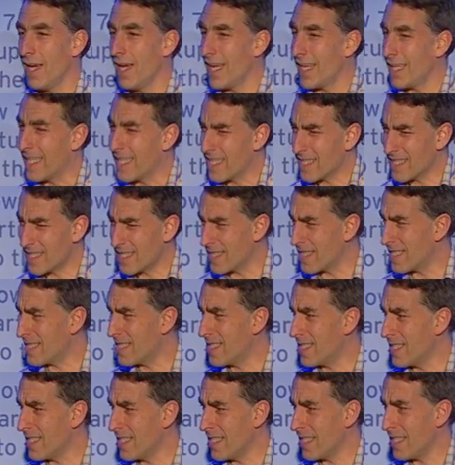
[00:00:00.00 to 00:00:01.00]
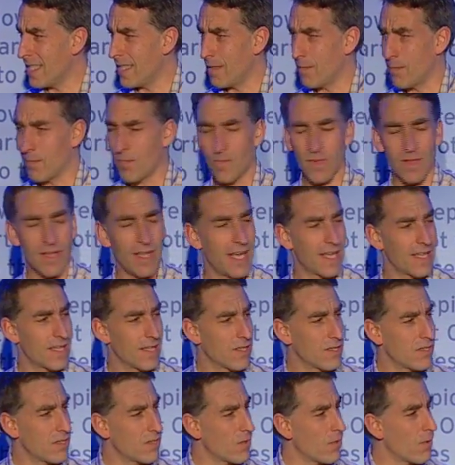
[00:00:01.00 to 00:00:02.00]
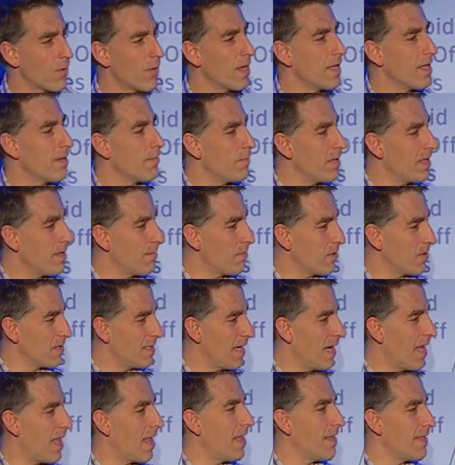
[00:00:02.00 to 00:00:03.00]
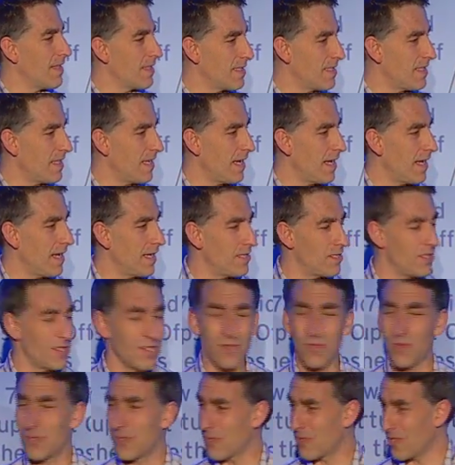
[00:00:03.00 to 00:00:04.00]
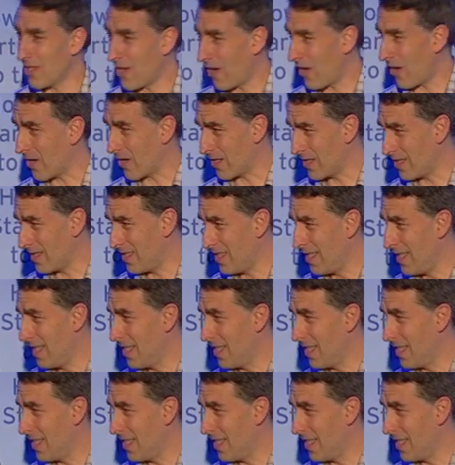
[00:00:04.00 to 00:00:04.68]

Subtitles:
it doesn't seem like the story that people tell on the stage and you lose heart.